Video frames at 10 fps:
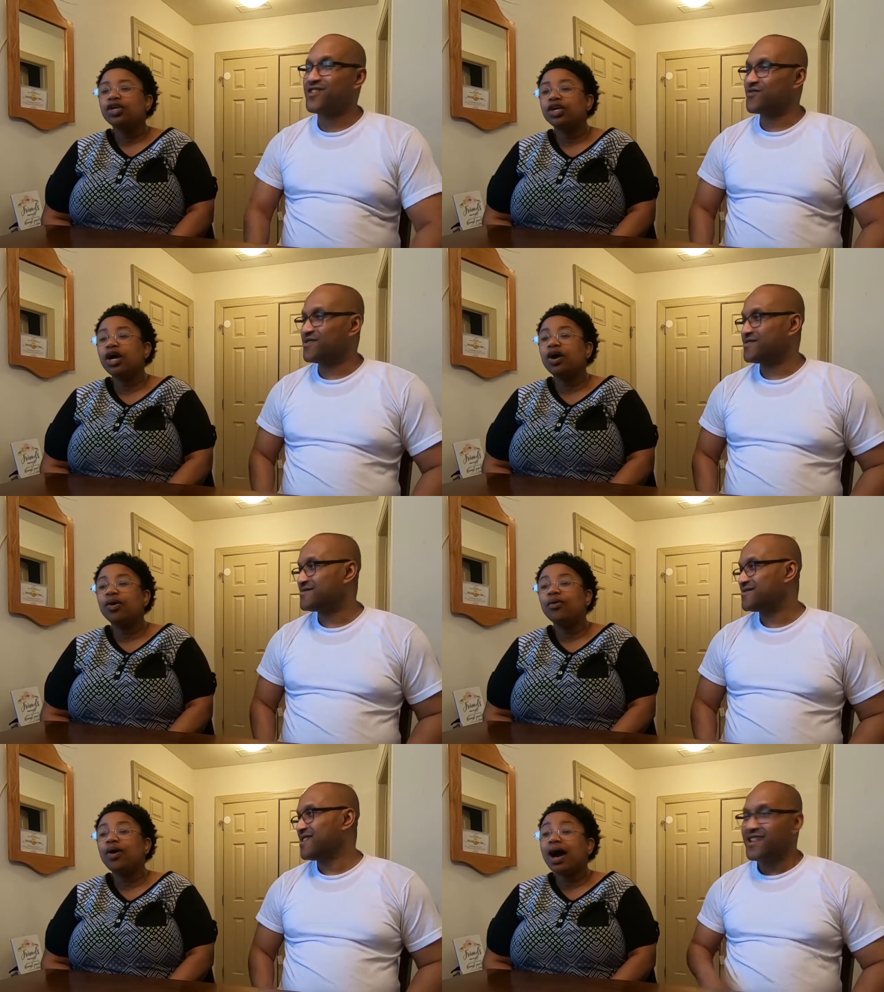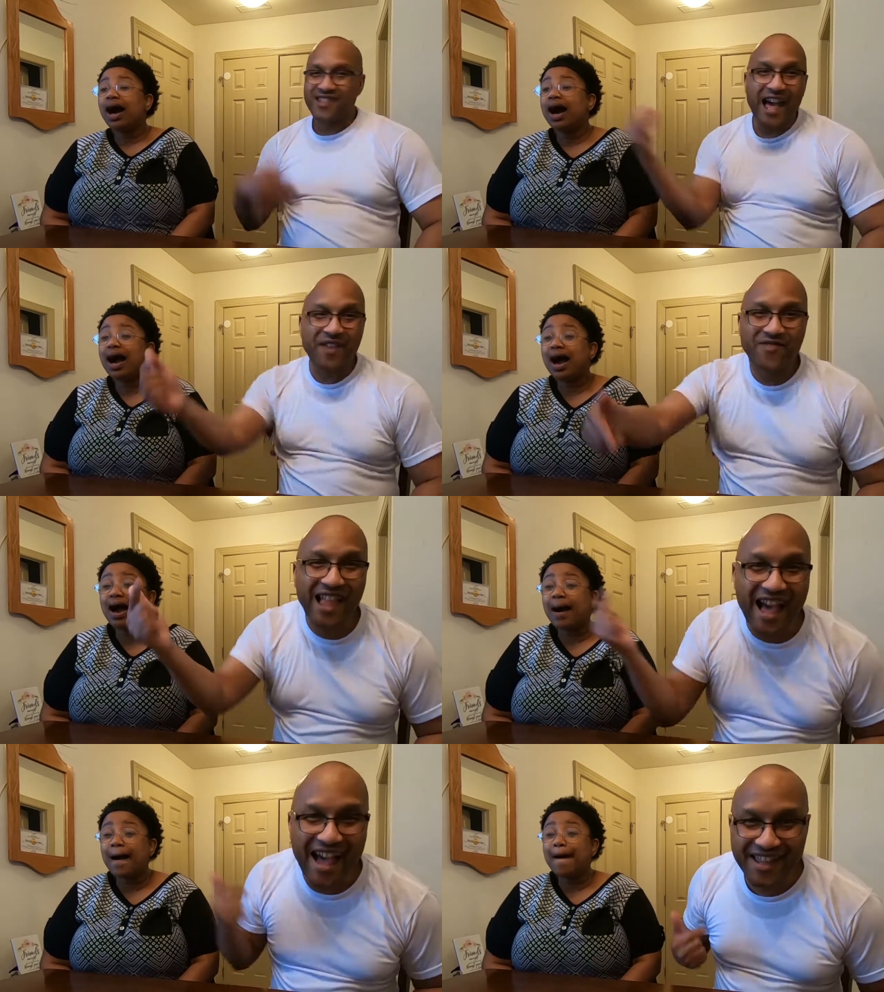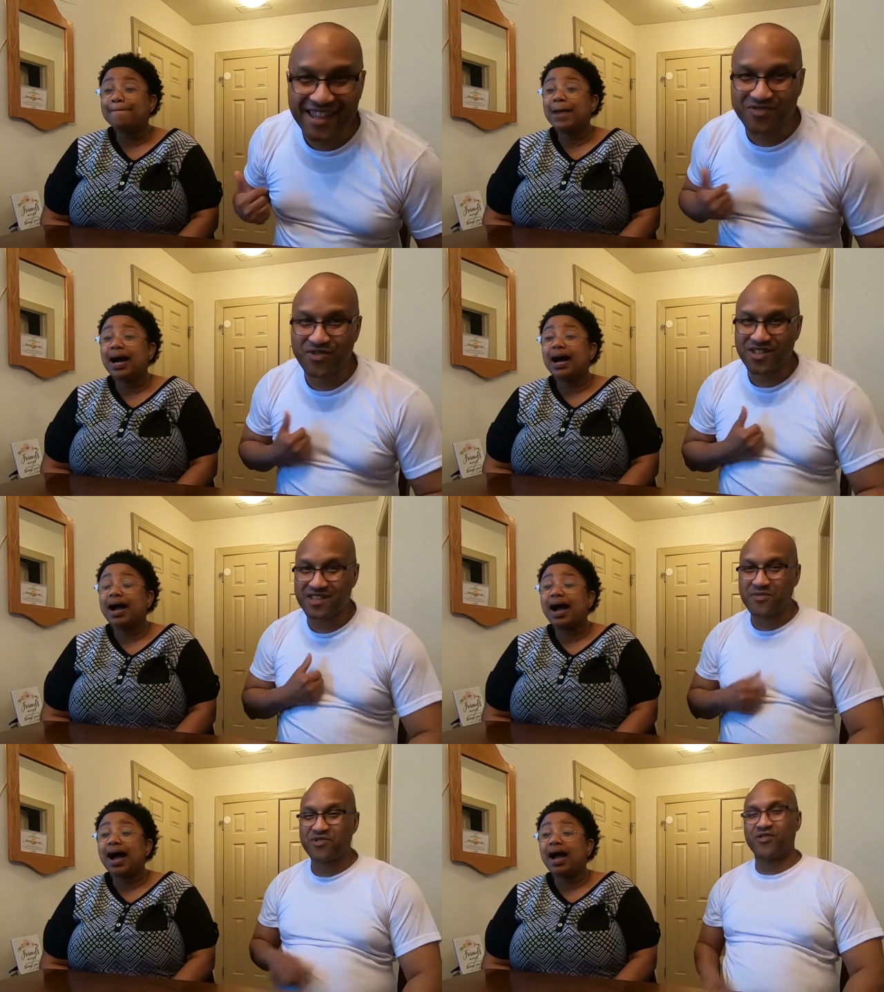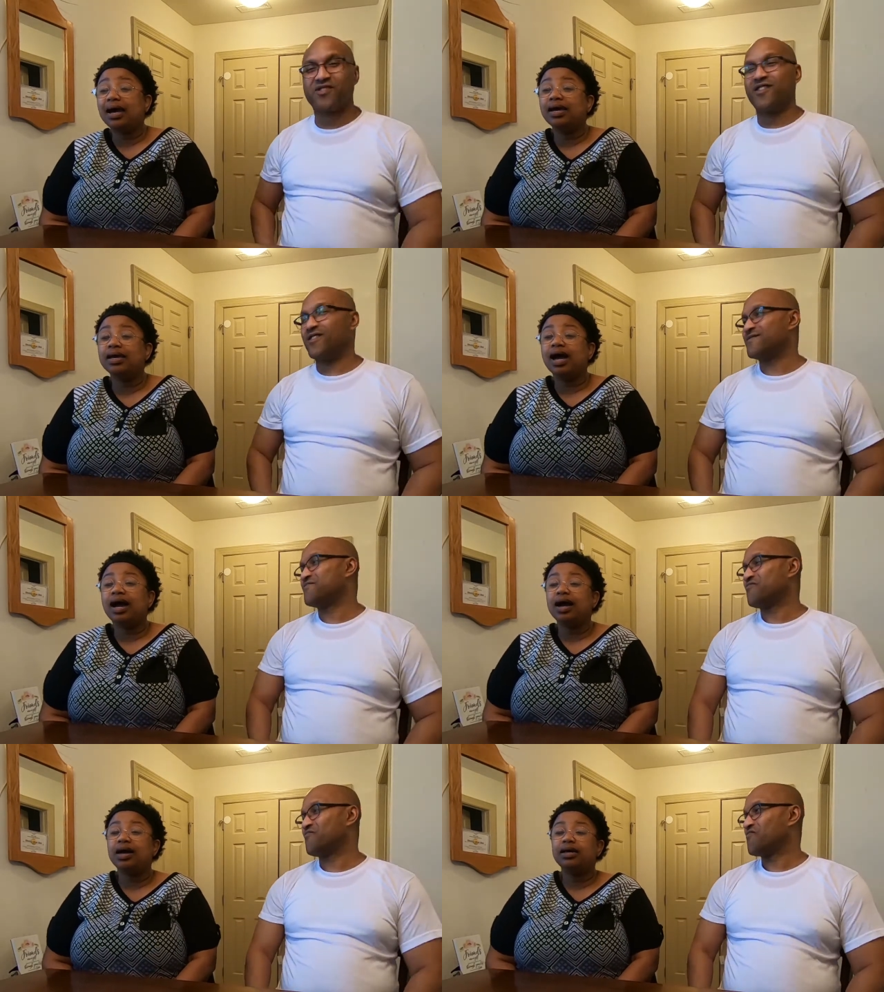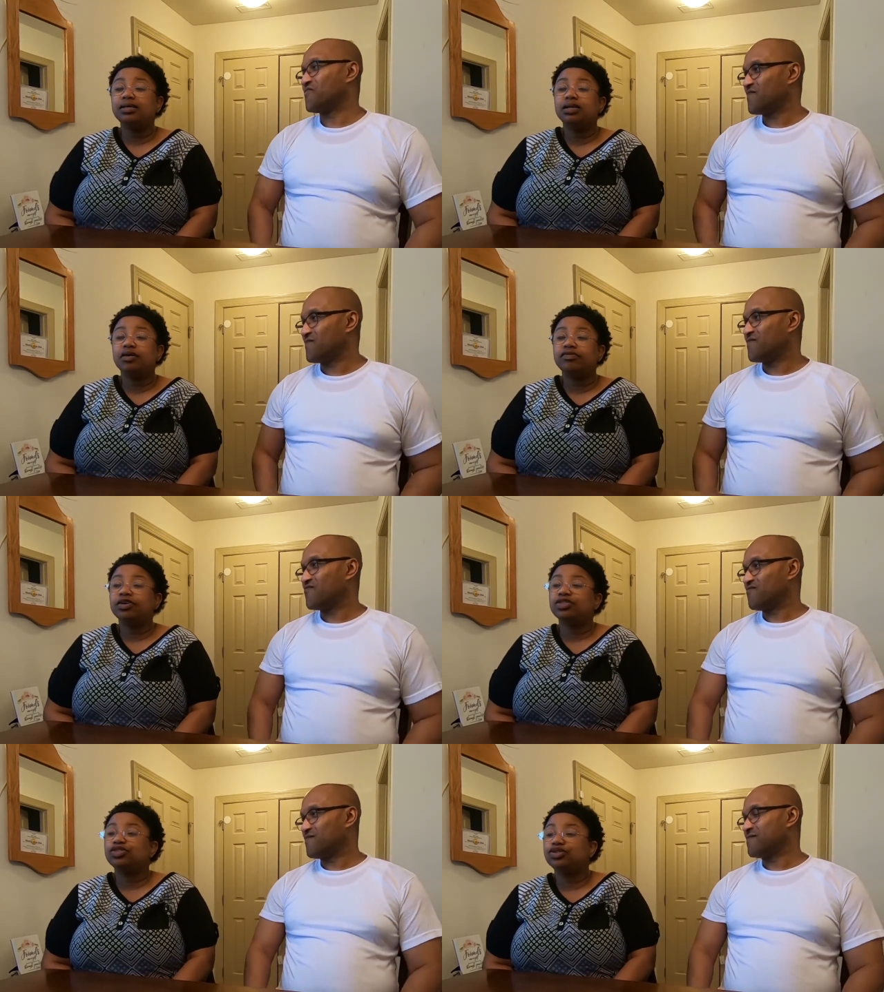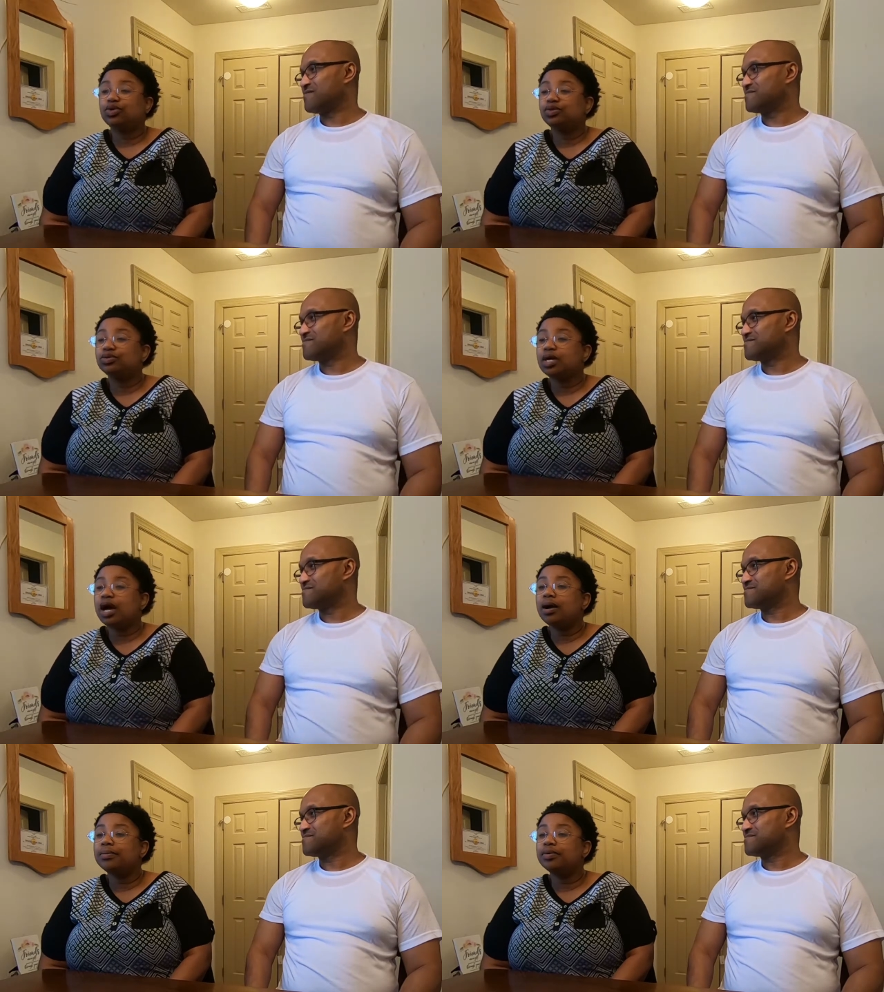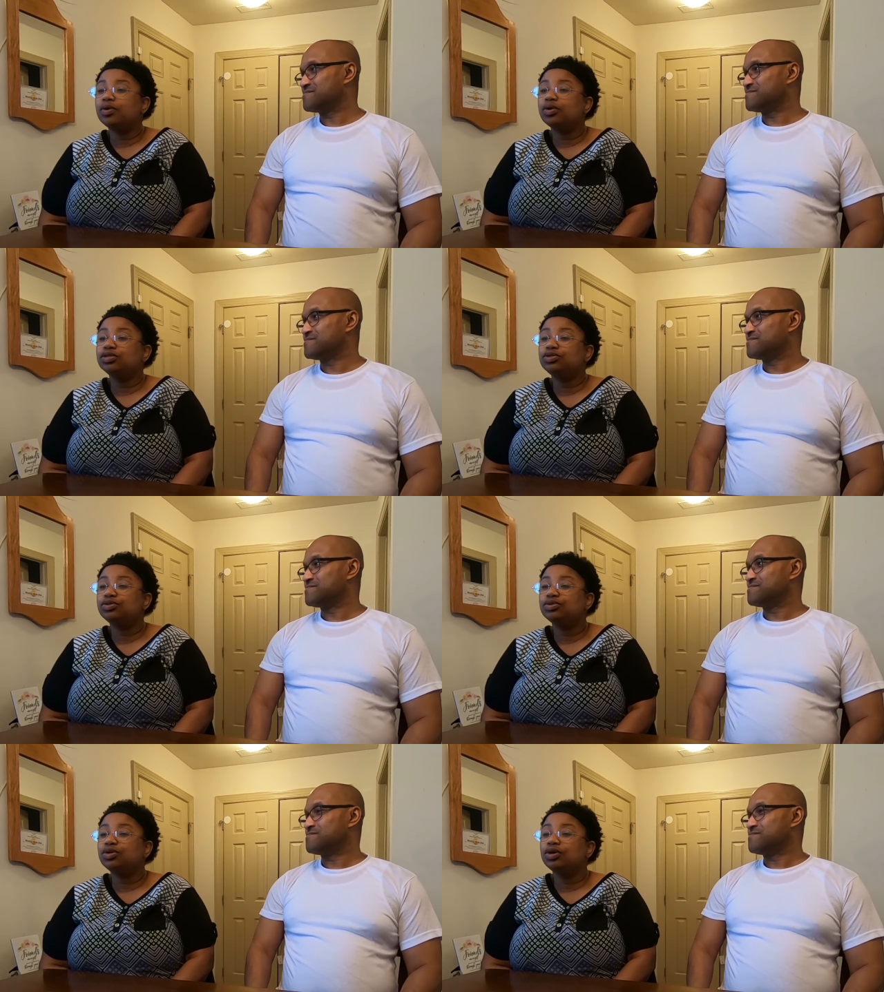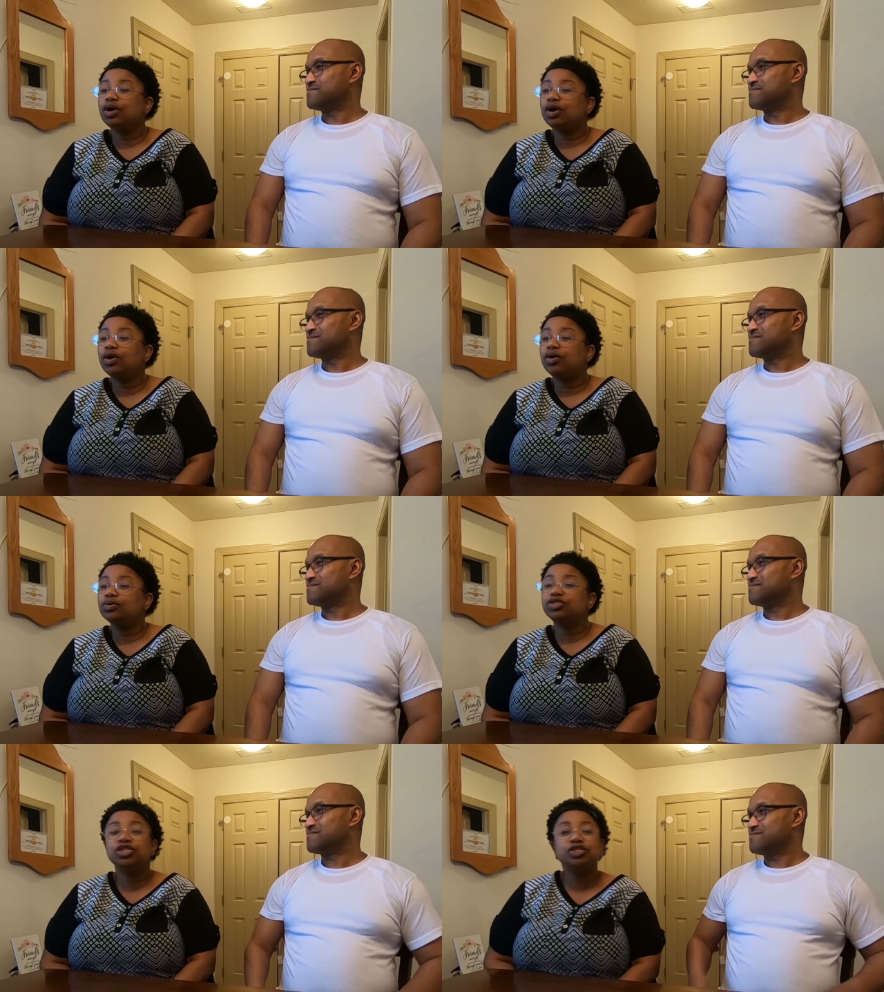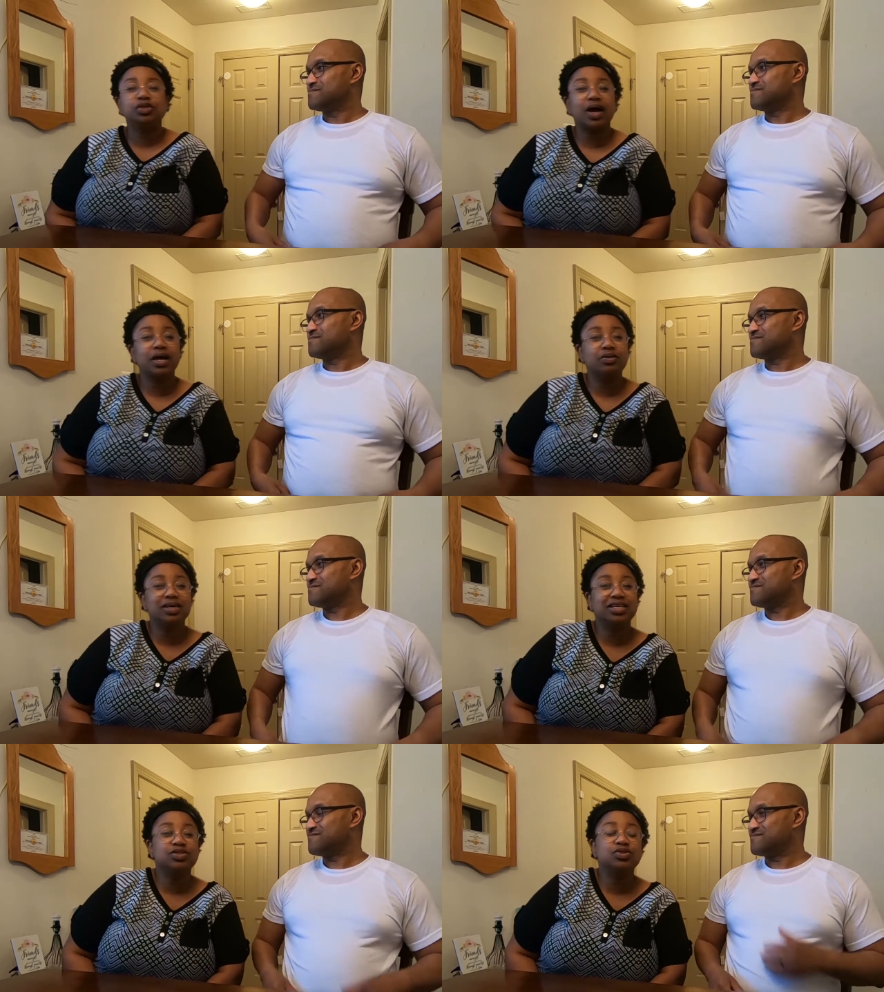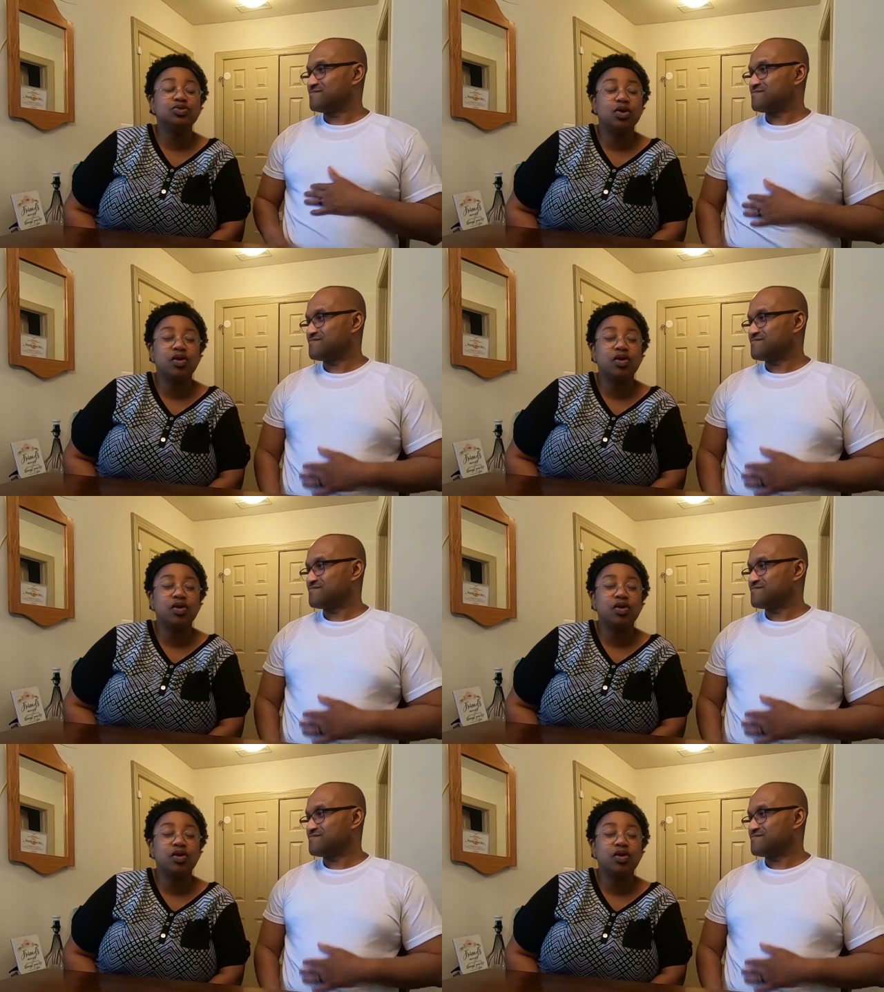Speaker 1: this? You know, one? Lifeline. That's what this episode.
Speaker 2: I I love her shows. I'm going to go just so I don't get too